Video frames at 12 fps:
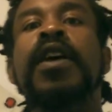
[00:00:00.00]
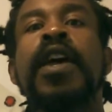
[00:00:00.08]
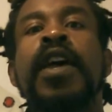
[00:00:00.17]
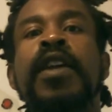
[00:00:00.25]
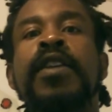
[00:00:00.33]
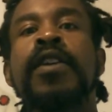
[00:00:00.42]

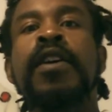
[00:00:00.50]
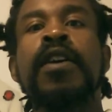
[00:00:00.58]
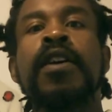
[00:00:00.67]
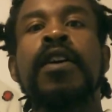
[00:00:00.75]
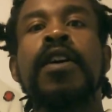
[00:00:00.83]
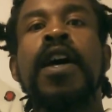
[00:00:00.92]
and
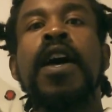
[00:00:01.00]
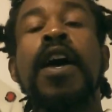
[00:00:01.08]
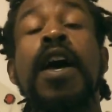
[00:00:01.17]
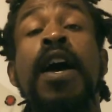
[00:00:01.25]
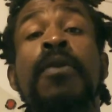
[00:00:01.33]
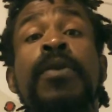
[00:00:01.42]
uh,
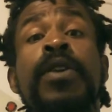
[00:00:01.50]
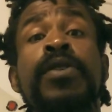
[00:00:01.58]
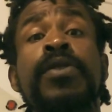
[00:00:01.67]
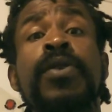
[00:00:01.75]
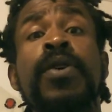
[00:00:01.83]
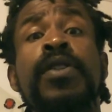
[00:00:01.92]
I want to
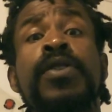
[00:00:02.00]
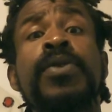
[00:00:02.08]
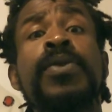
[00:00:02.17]
talk to